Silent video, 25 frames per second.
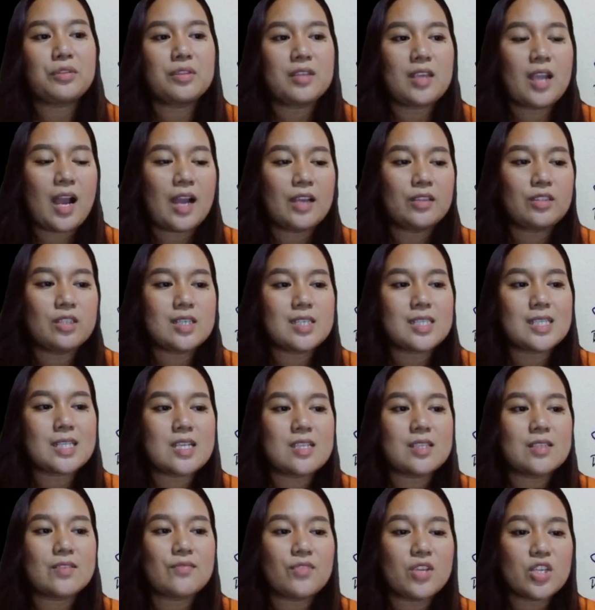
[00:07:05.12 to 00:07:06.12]
the other,
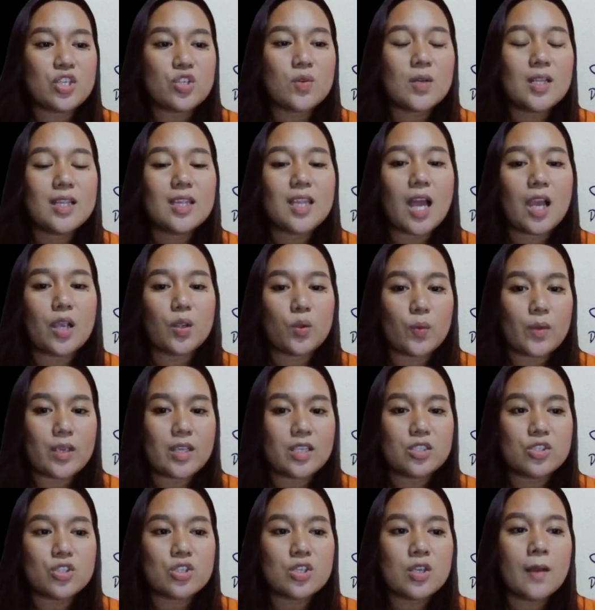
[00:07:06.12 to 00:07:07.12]
since visual
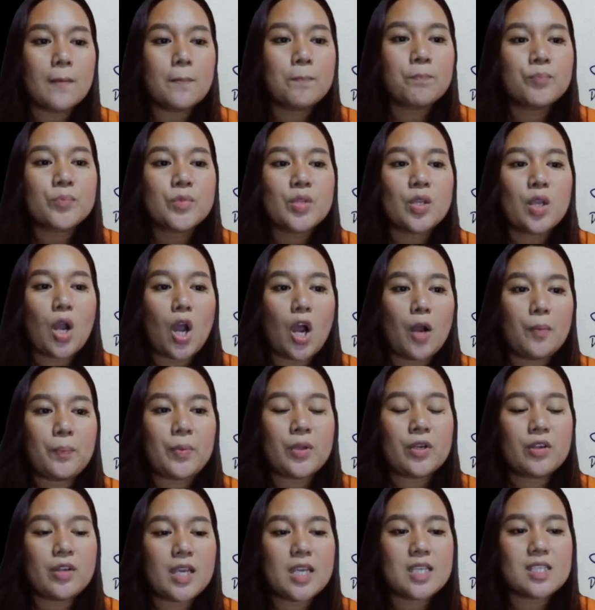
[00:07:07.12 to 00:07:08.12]
language
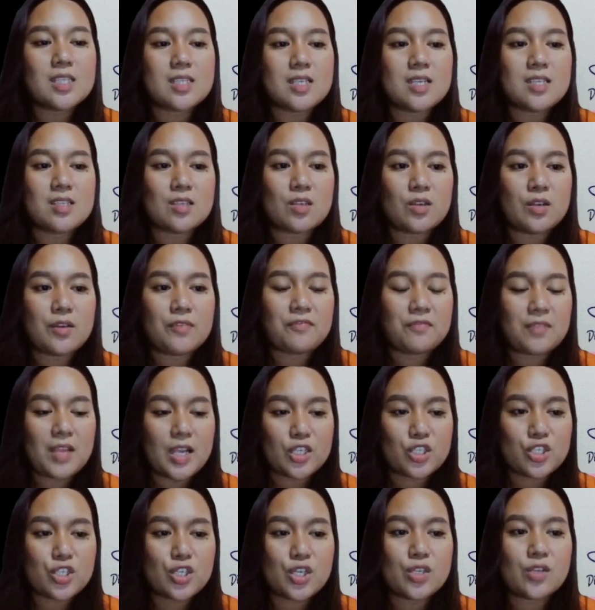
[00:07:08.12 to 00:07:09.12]
operates as a
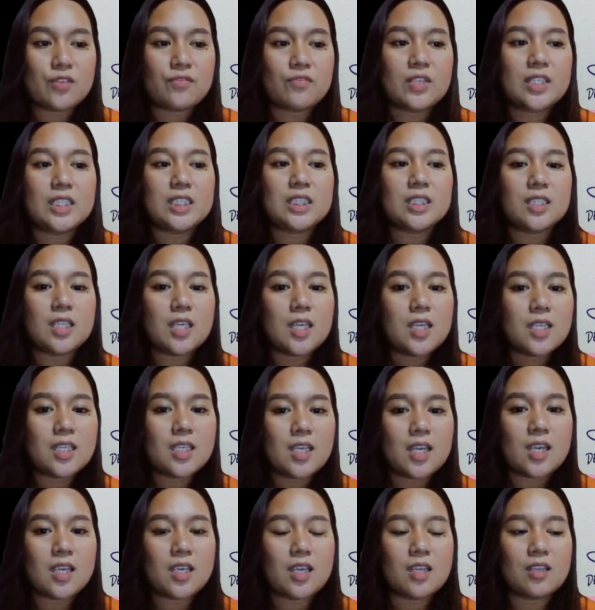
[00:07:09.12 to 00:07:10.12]
reflection of our
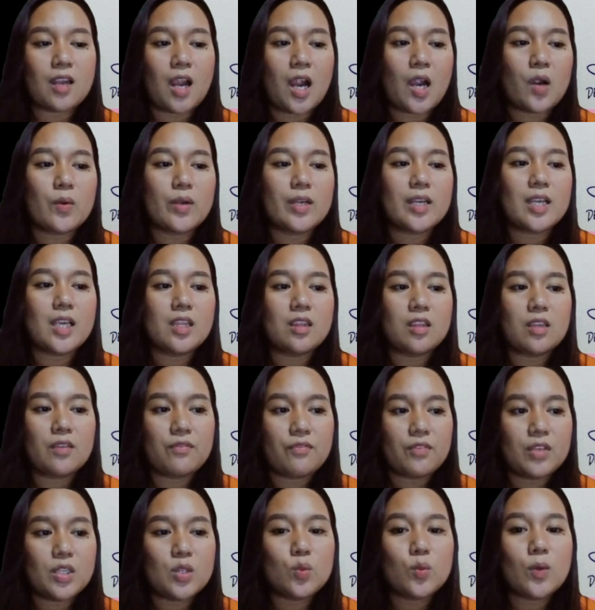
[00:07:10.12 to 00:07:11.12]
thinking and our
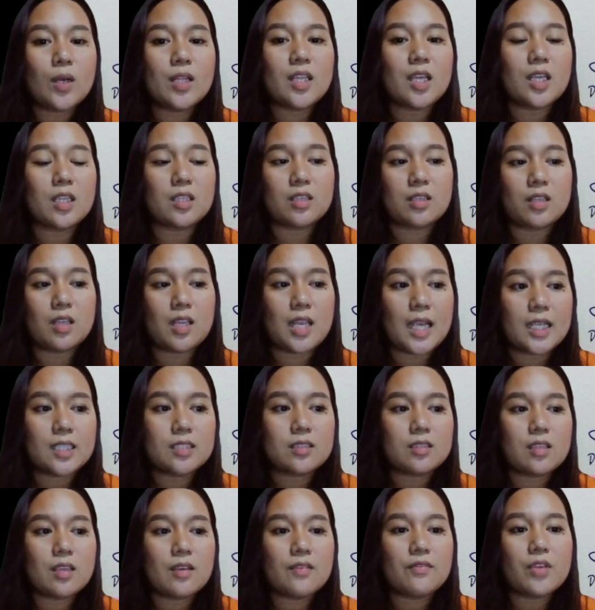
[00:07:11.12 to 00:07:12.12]
individual and
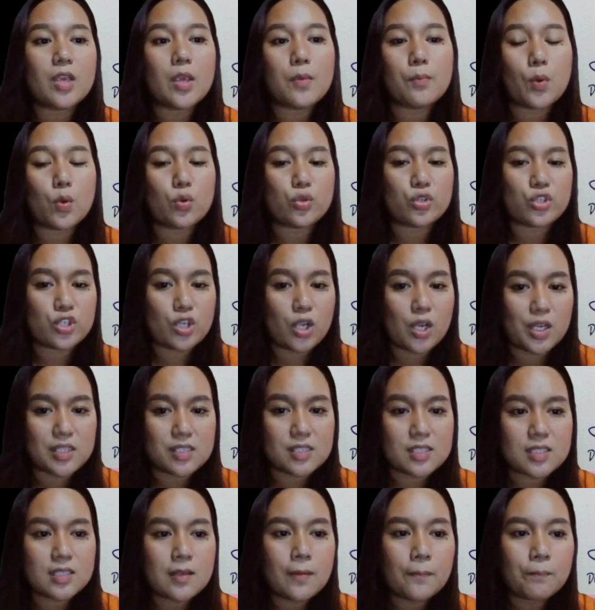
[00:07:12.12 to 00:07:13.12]
collective
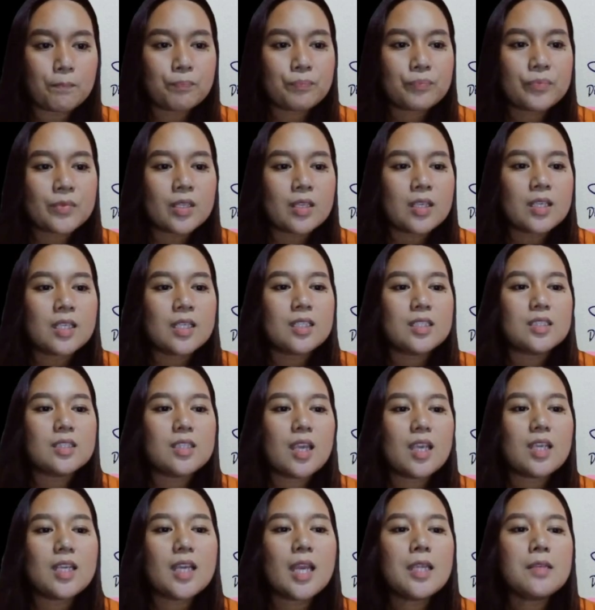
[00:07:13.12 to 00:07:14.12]
emotions.
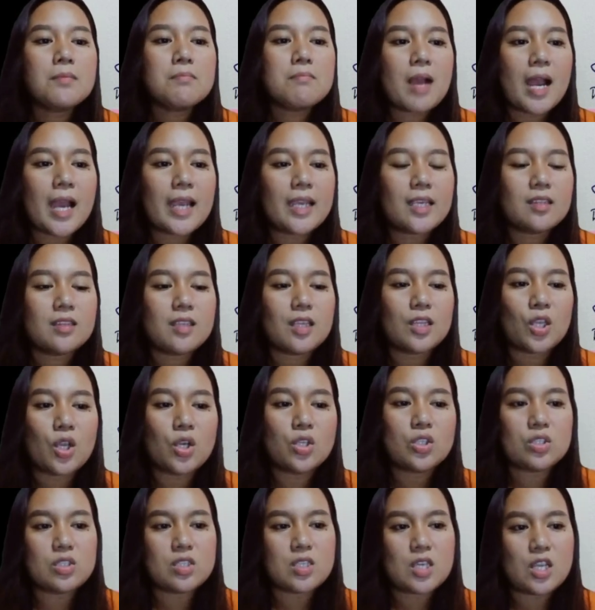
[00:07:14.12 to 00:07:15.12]
Take in mind that
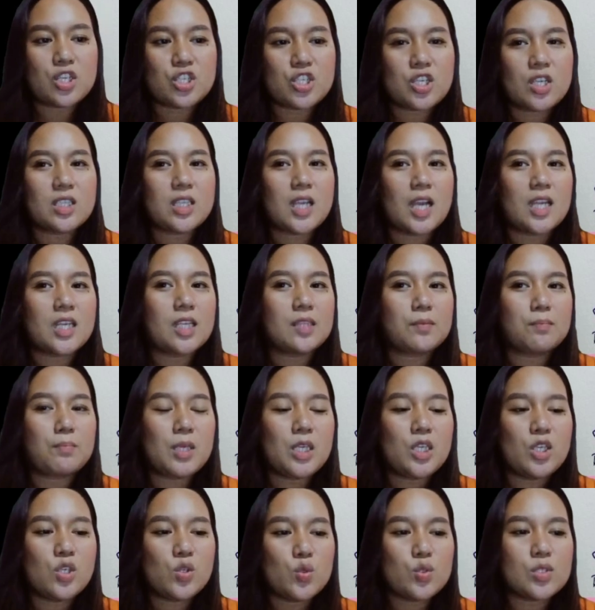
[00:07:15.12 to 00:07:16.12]
connotation cannot be
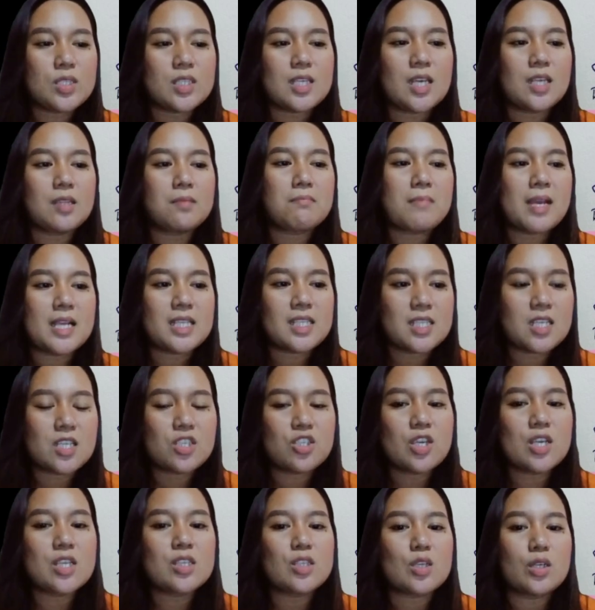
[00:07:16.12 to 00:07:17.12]
used in
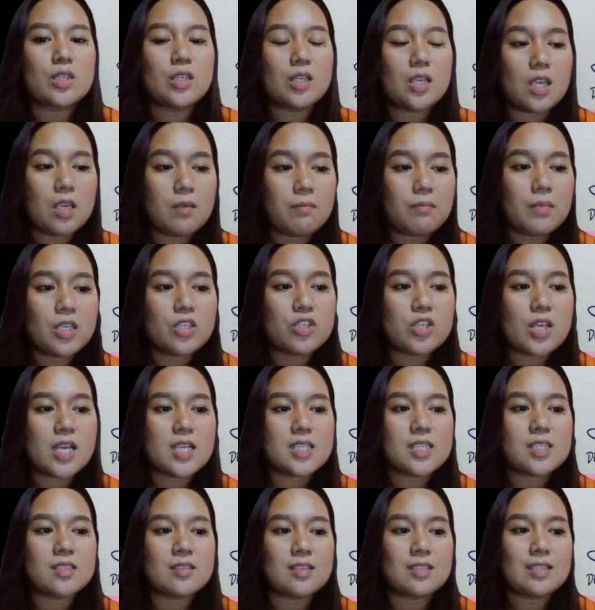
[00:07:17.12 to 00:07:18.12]
messages or
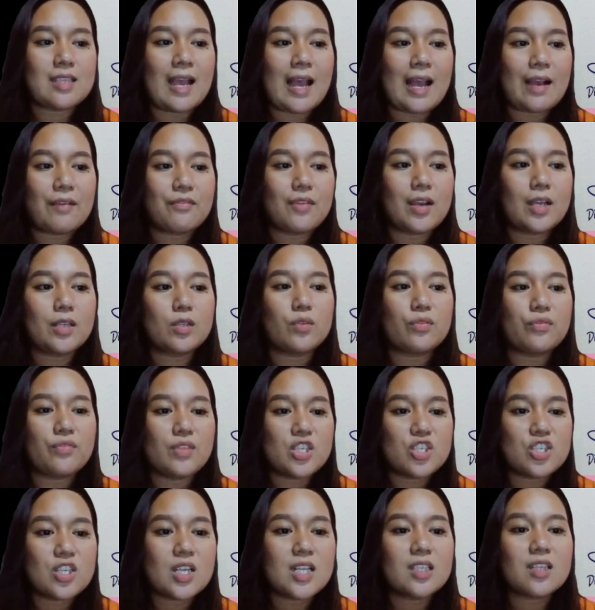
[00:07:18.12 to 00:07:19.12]
images that have an
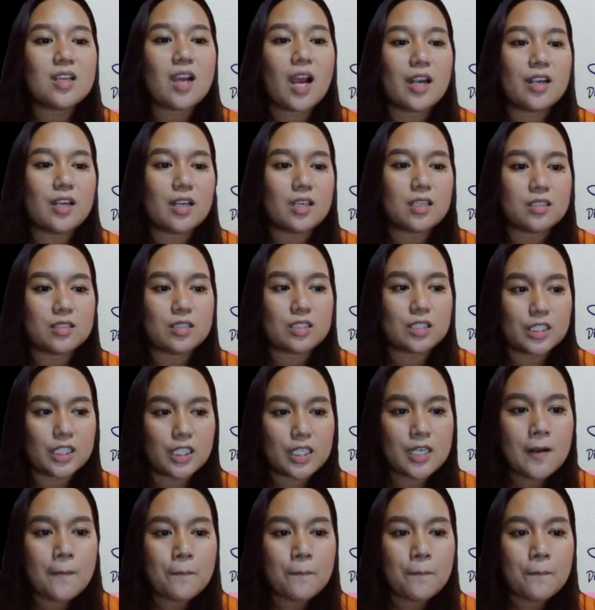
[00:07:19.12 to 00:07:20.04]
official character